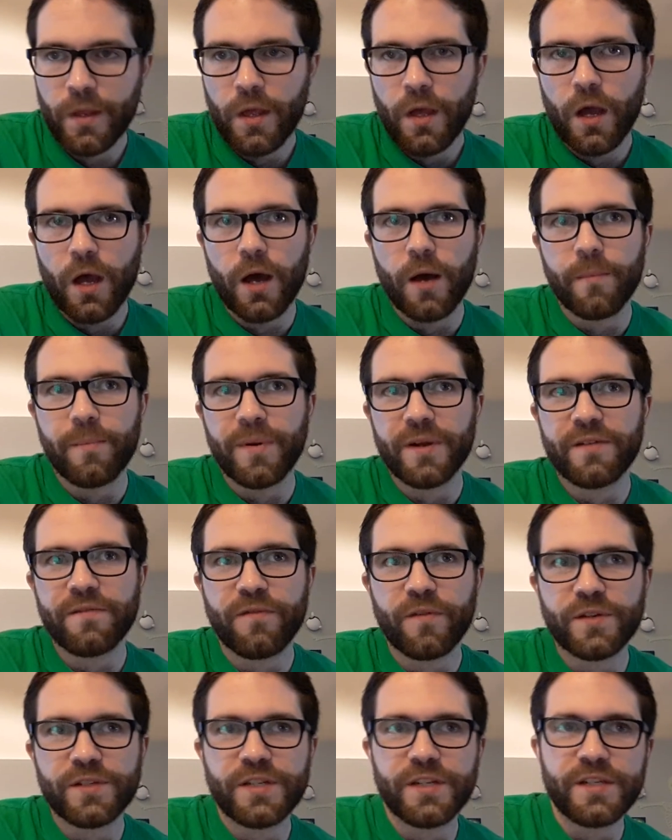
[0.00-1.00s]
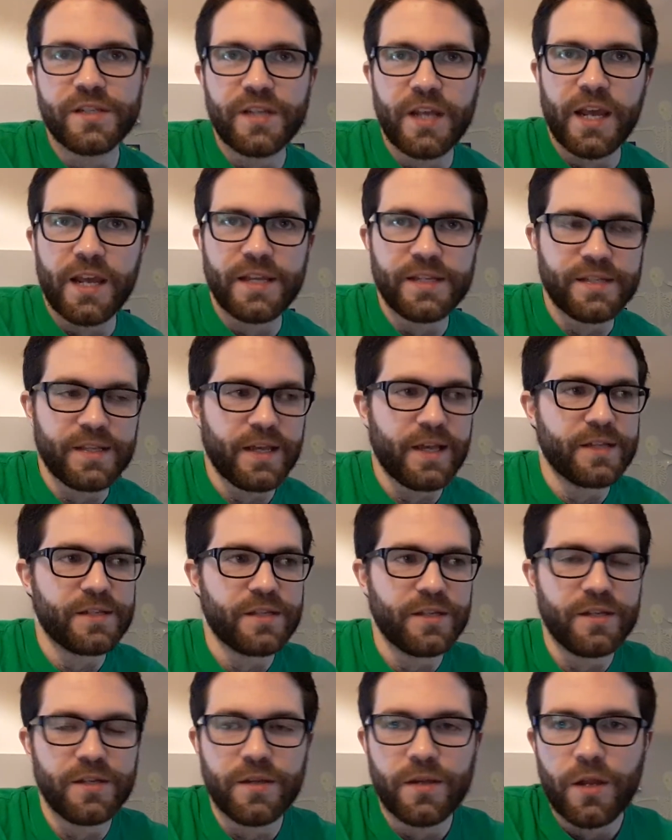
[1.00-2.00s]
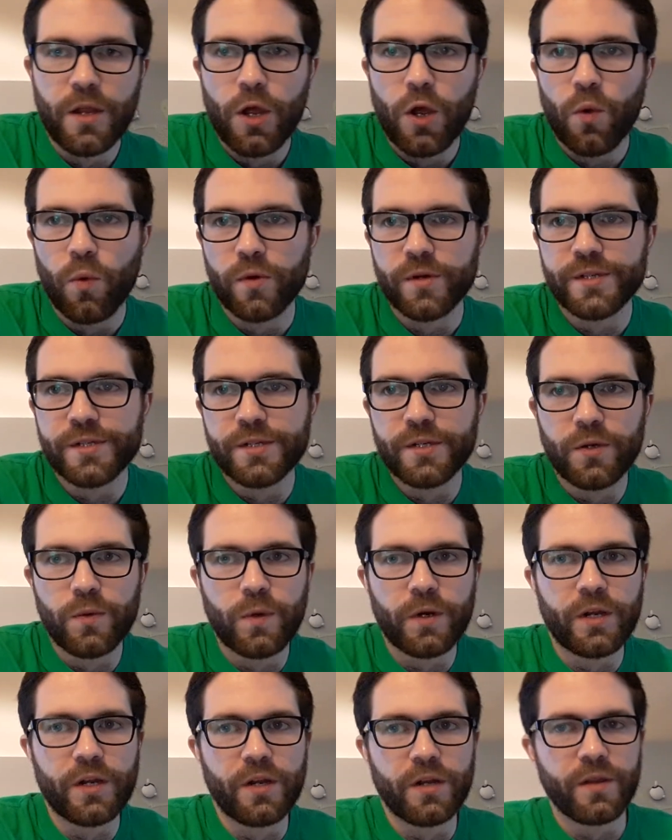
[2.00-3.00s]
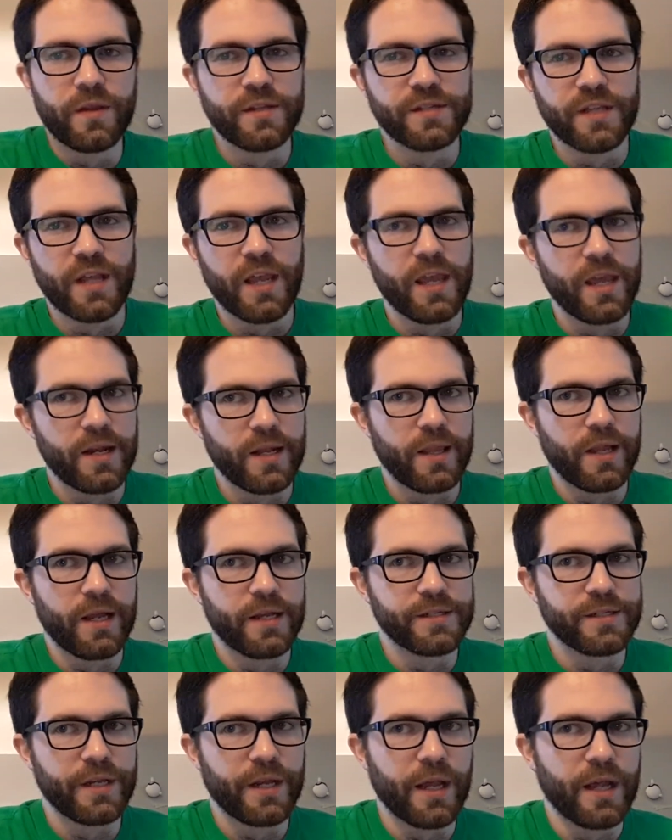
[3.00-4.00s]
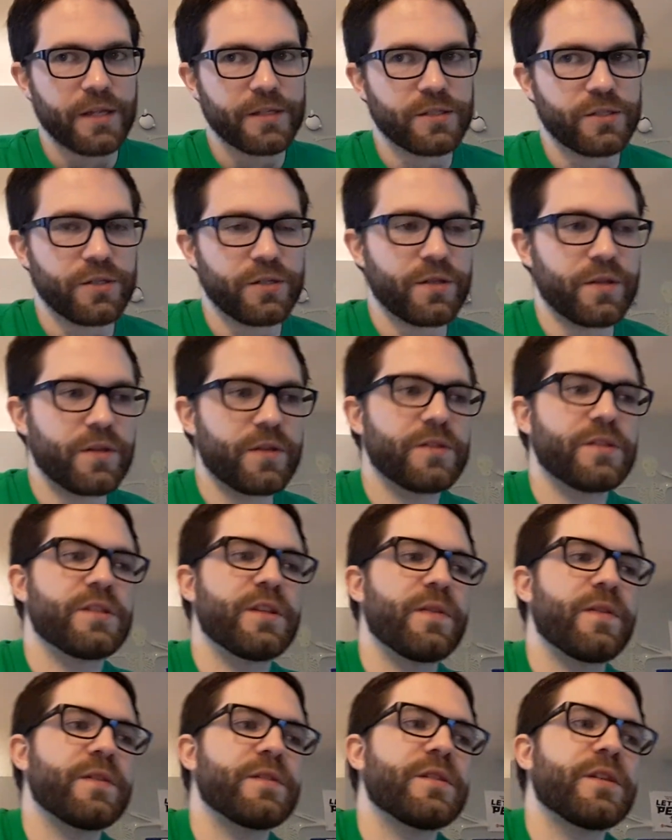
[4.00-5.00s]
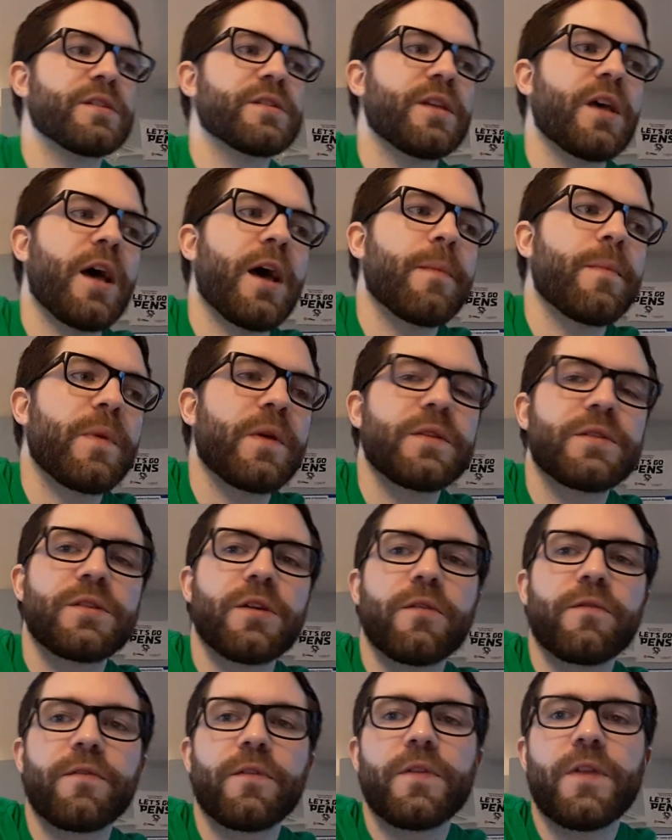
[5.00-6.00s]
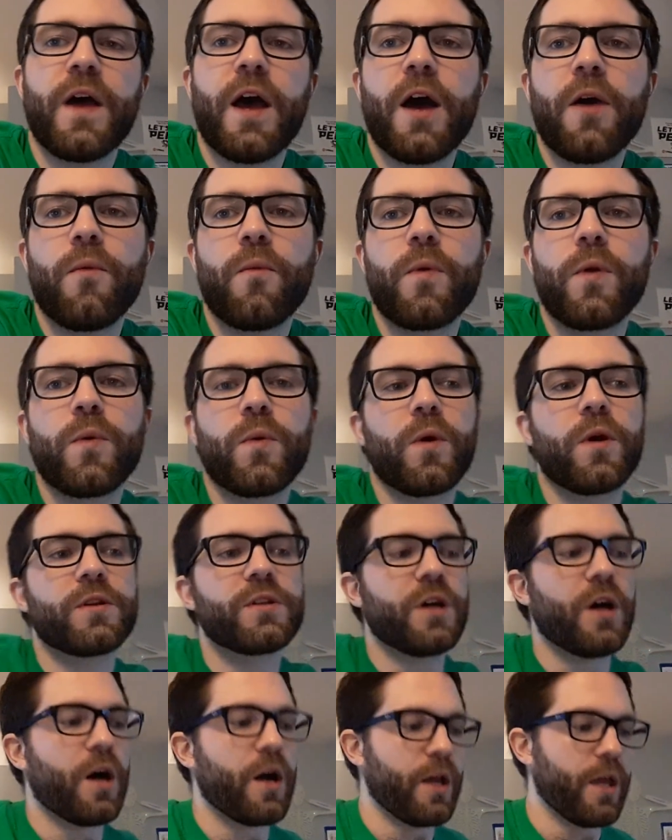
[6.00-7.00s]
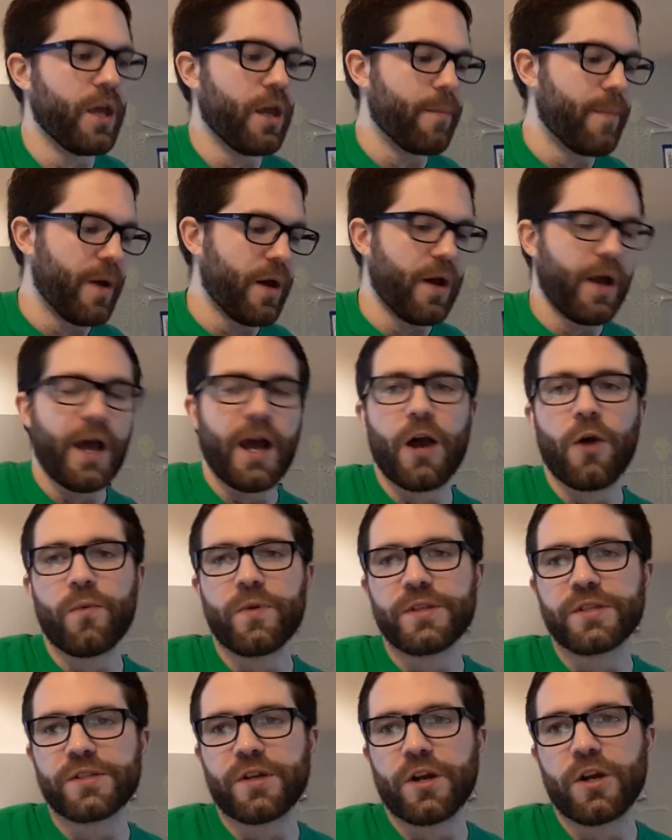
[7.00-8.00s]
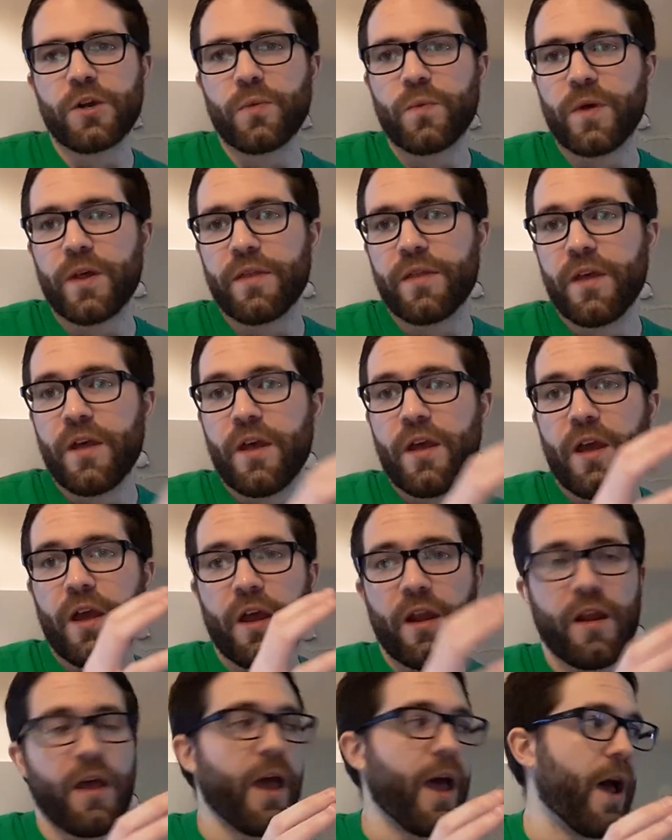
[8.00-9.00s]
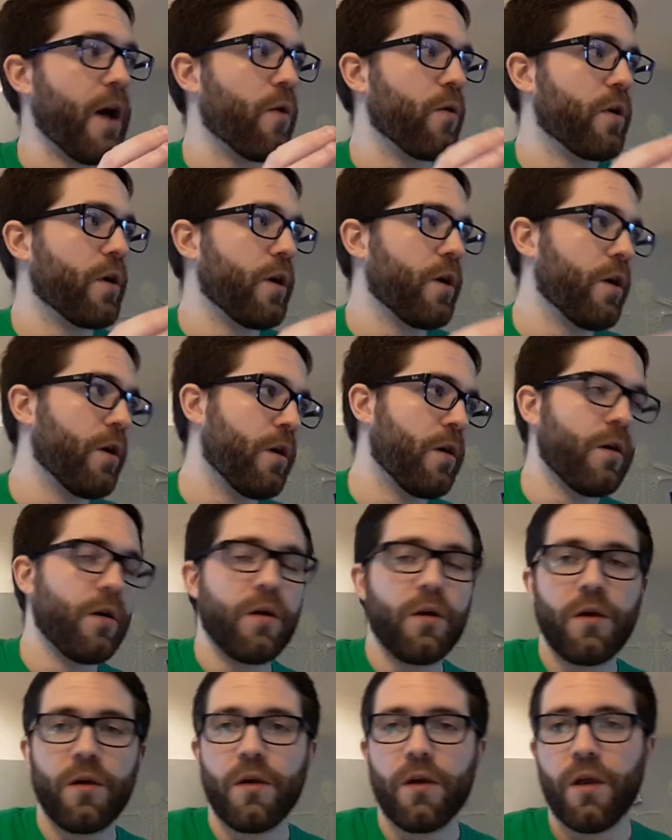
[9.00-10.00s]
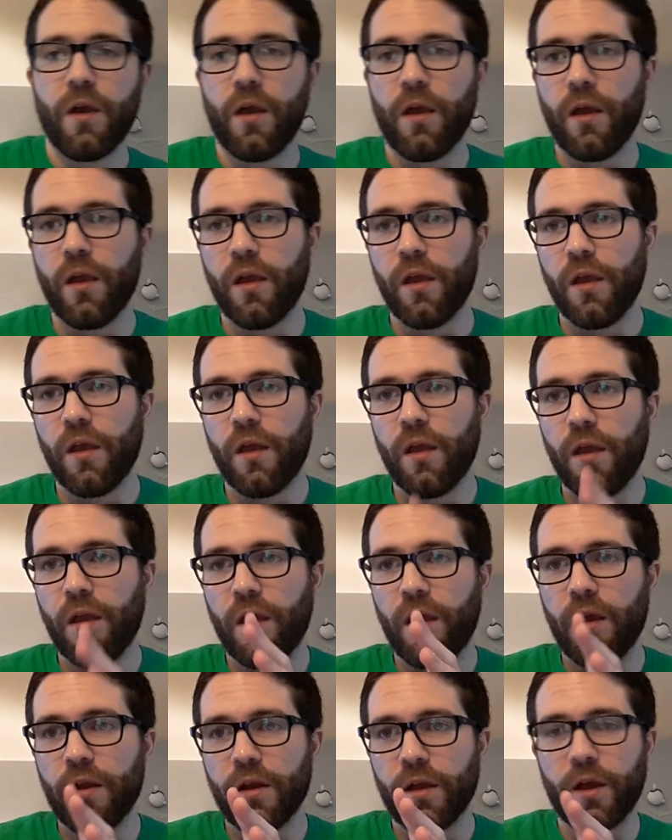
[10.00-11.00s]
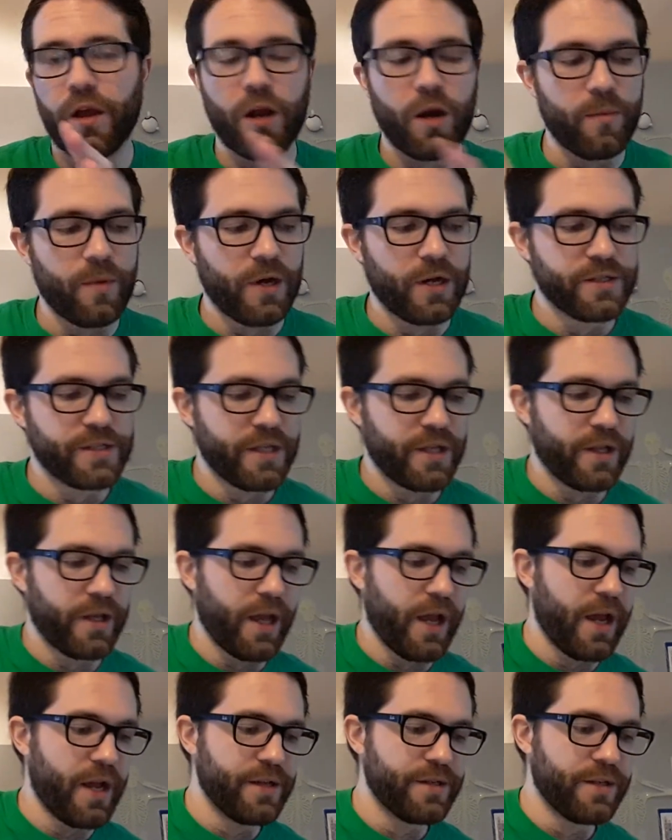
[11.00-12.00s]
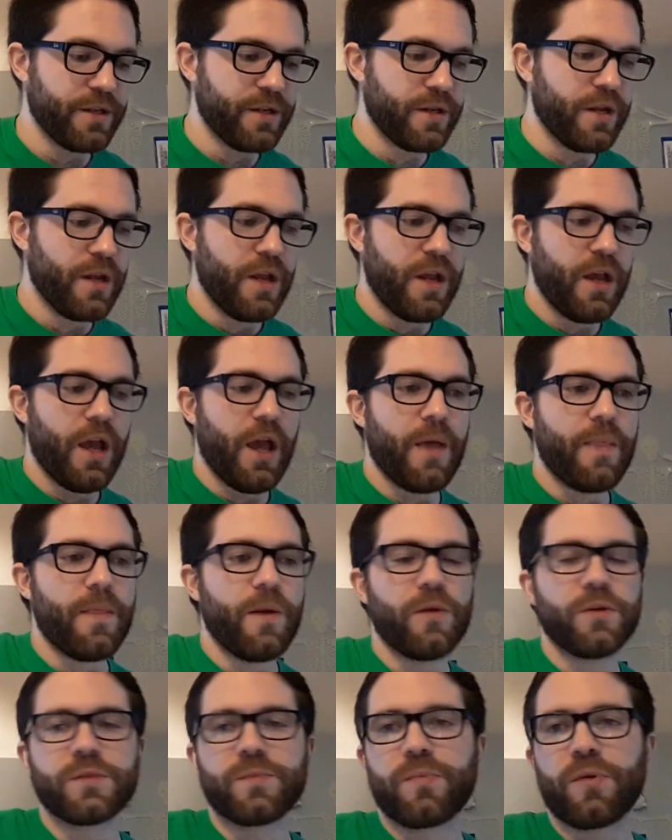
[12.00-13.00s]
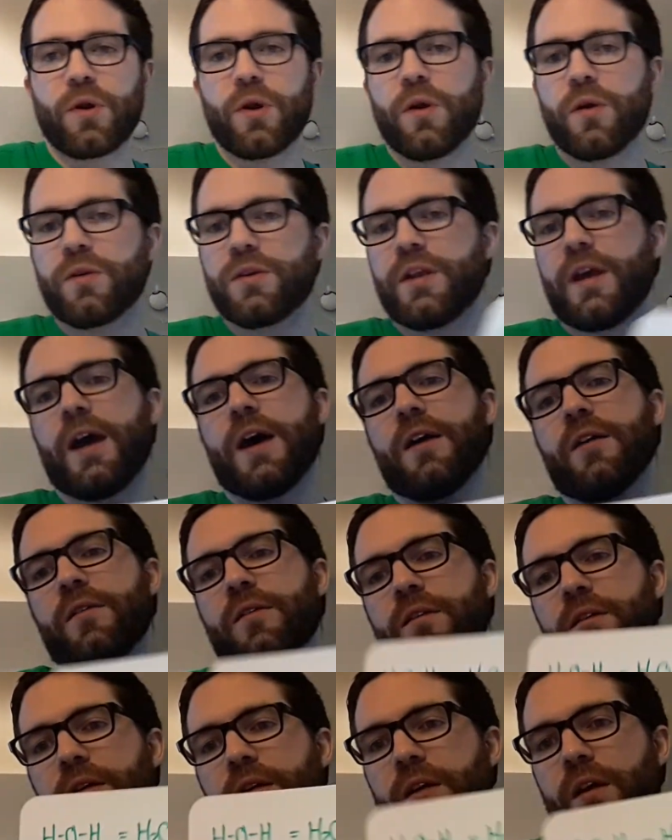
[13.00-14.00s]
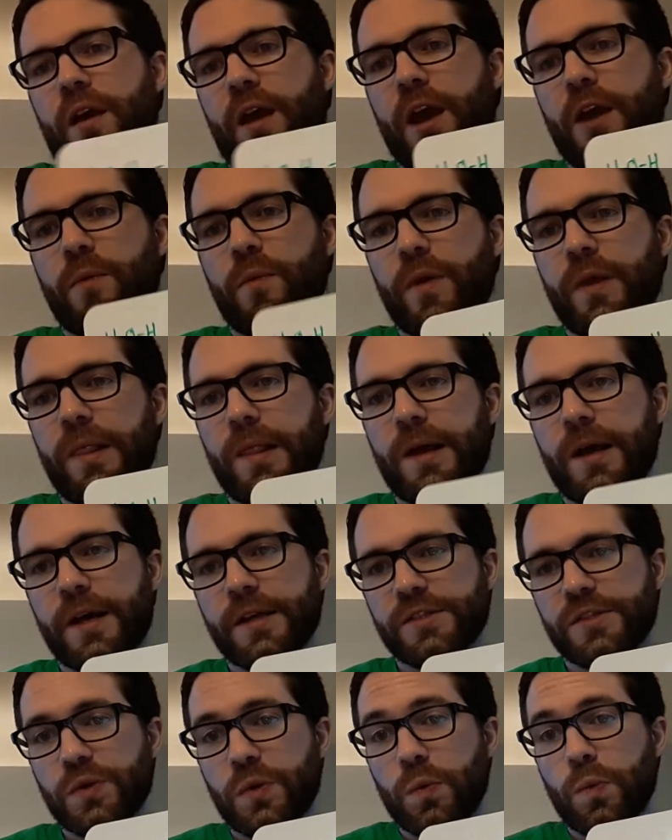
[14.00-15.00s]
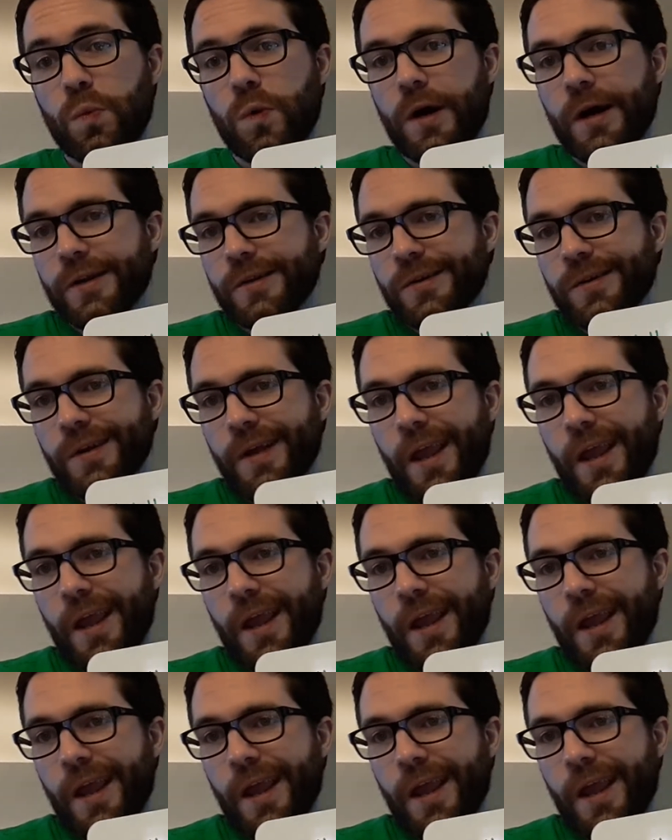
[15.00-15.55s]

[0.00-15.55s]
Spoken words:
But for today's lesson, we're still working on this Analyzing Ester Synthesis Lab. And so for that, we were talking about how we started with an alcohol and a carboxylic acid. And those broke down and we lost water,